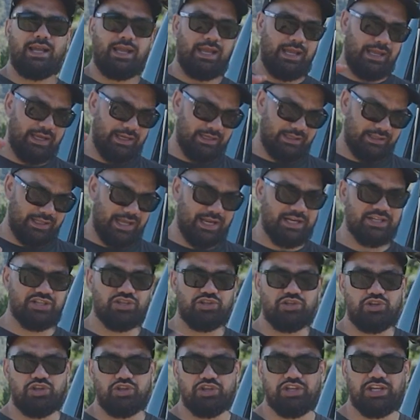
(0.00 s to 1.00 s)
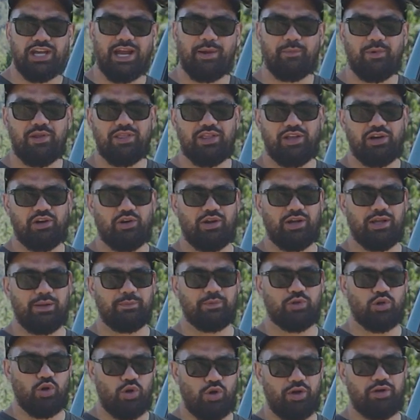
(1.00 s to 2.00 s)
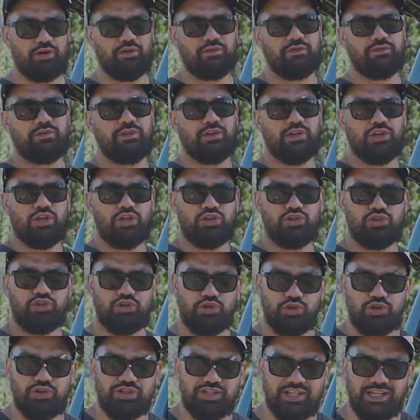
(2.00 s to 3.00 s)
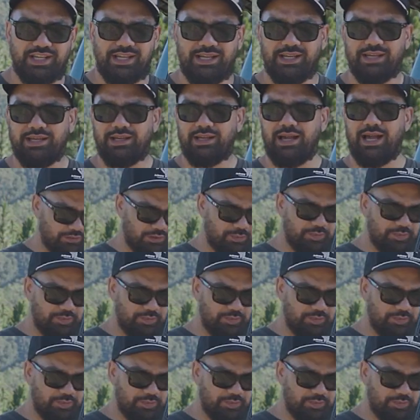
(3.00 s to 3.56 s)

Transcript: and that is a new camera that I am kind of using.